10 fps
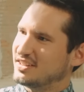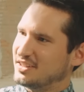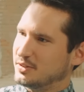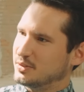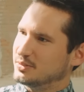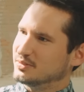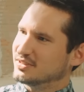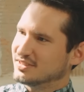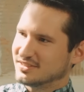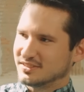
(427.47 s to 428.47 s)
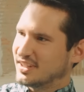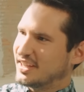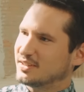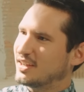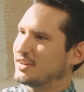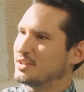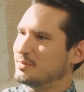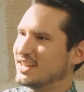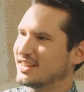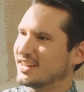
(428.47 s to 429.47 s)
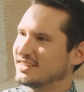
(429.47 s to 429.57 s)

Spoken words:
Do you how do you make that